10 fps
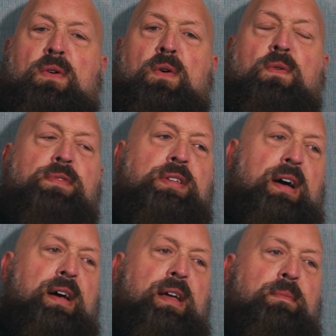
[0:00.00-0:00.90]
over
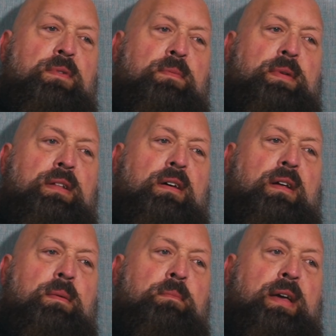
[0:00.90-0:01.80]
time, there have been a
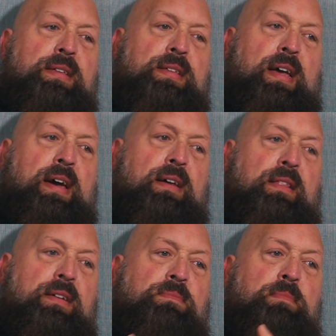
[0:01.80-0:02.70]
lot of amazing
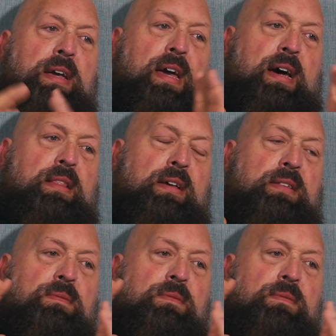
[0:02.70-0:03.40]
athletes, big athletes